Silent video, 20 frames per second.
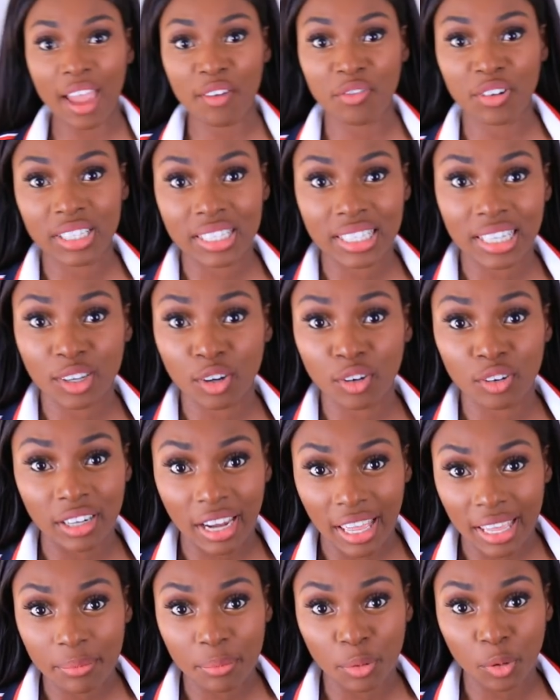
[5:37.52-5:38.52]
Every single
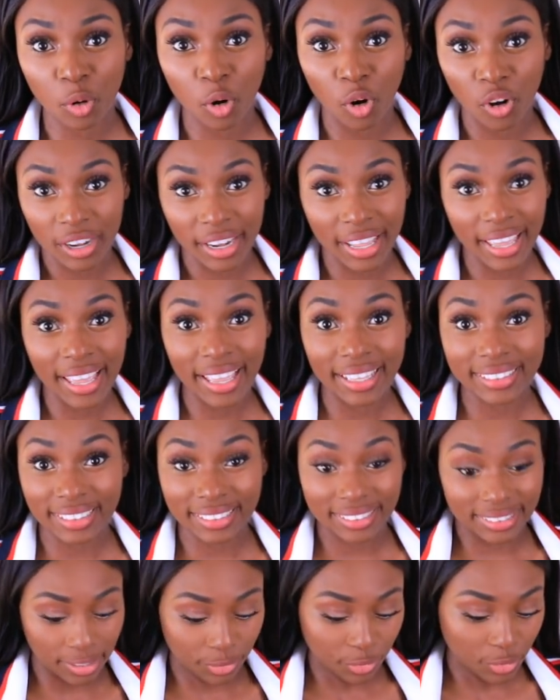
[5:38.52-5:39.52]
label on it is
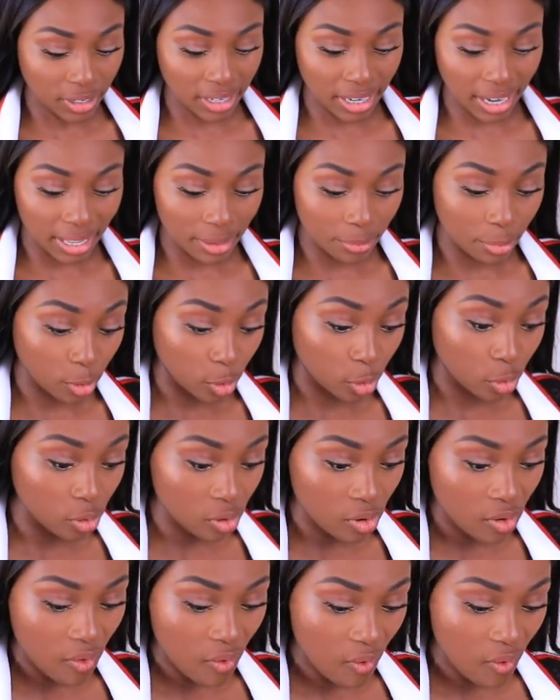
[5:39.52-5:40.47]
a different label.